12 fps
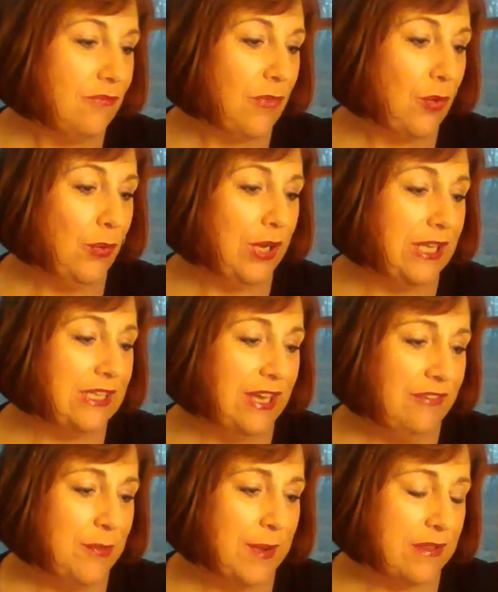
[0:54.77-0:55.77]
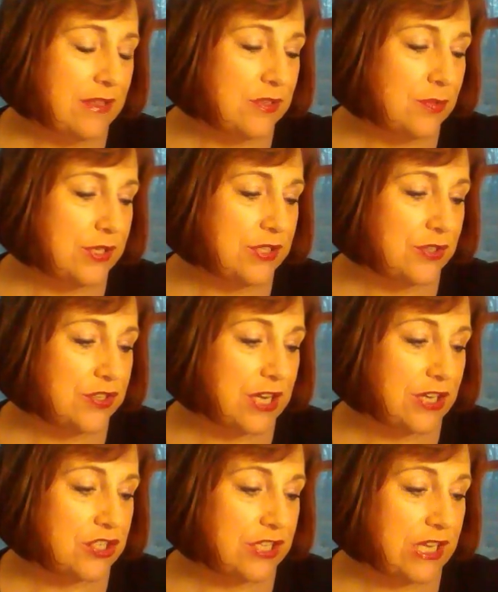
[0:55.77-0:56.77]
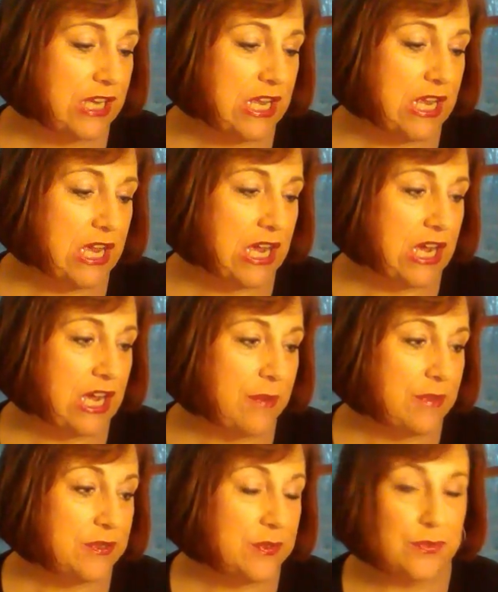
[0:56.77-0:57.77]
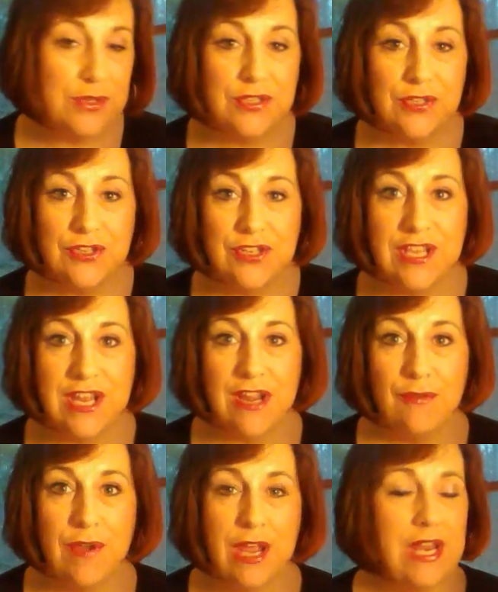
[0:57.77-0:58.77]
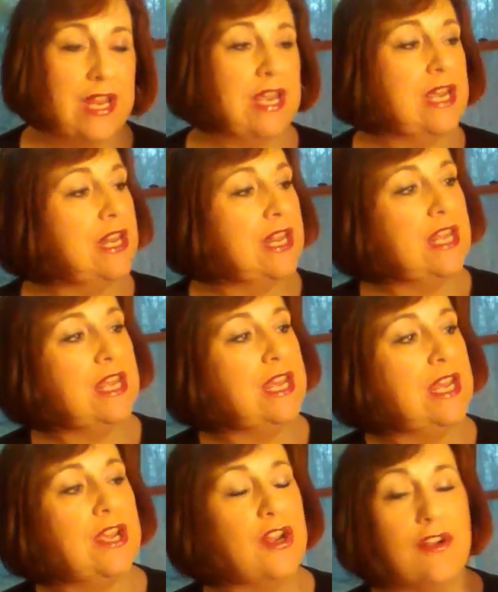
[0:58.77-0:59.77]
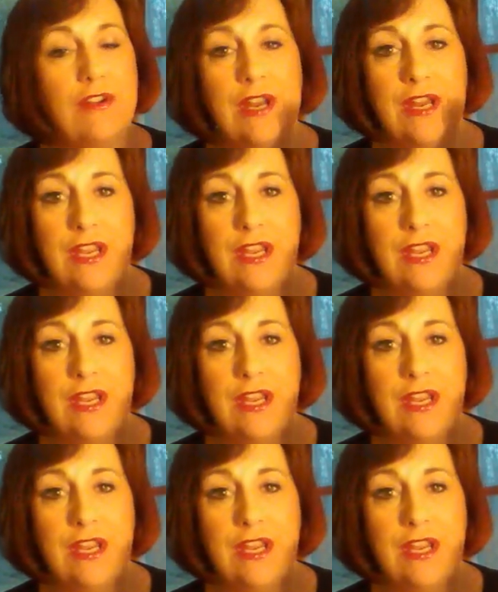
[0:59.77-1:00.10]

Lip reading: what I loved about this research, actually, this was research that I read in the current